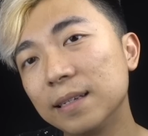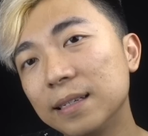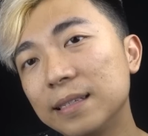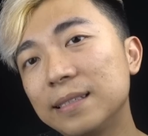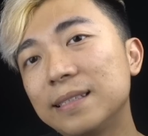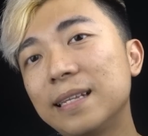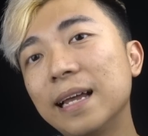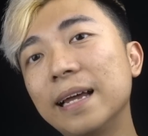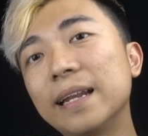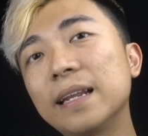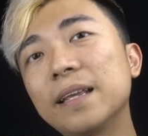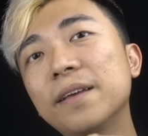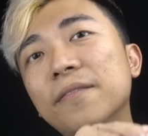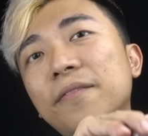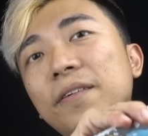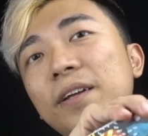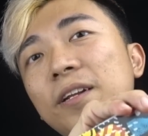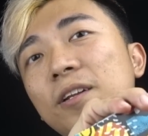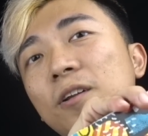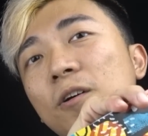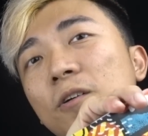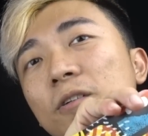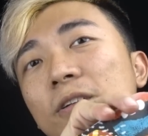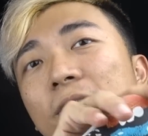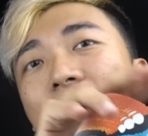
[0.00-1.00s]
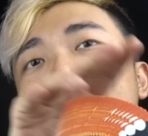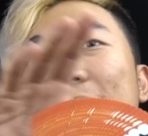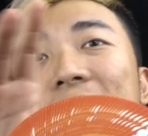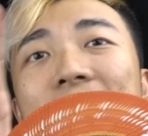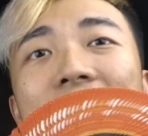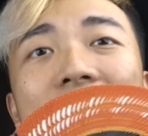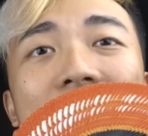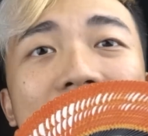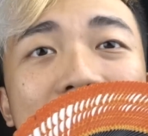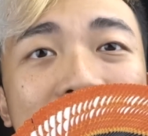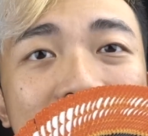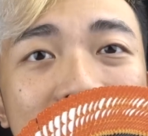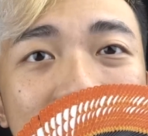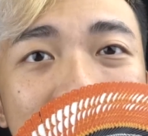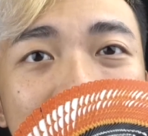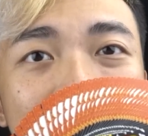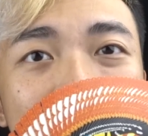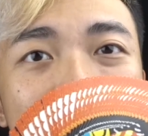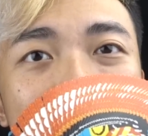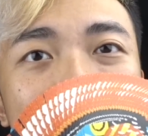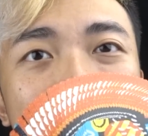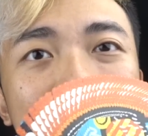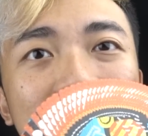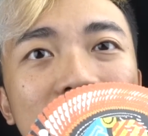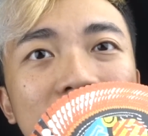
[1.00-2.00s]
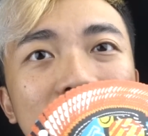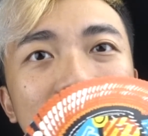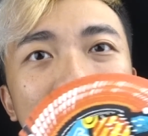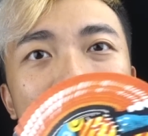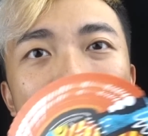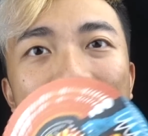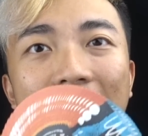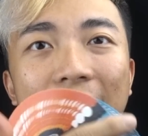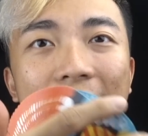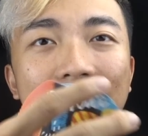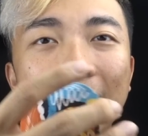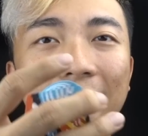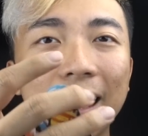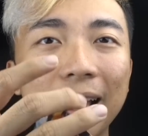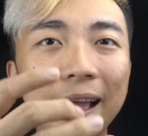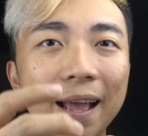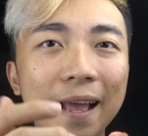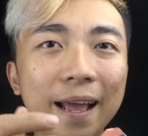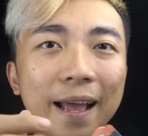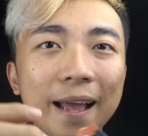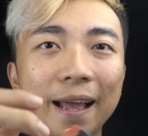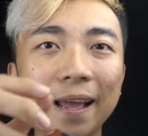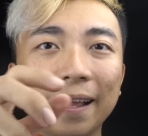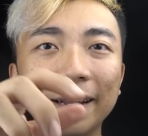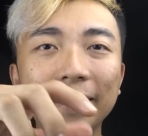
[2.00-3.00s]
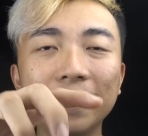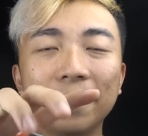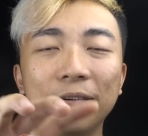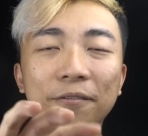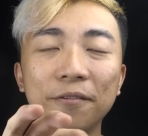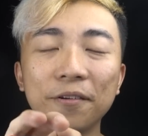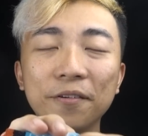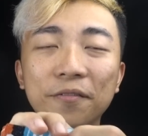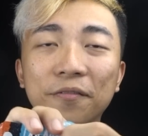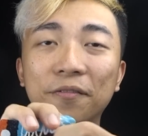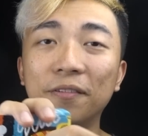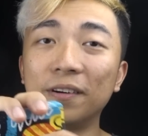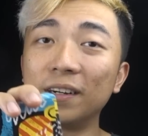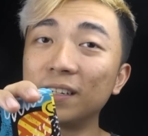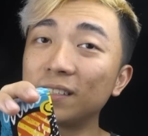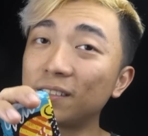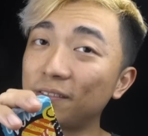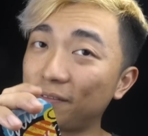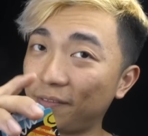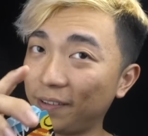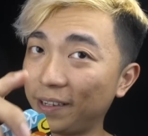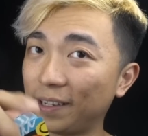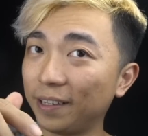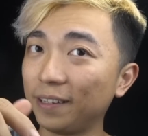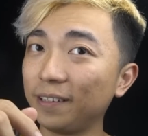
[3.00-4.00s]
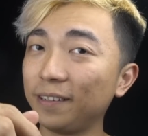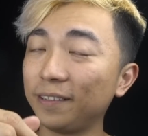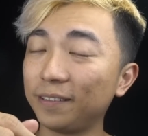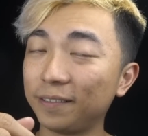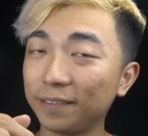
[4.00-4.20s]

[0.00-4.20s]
is that even though the fan and the reverse fan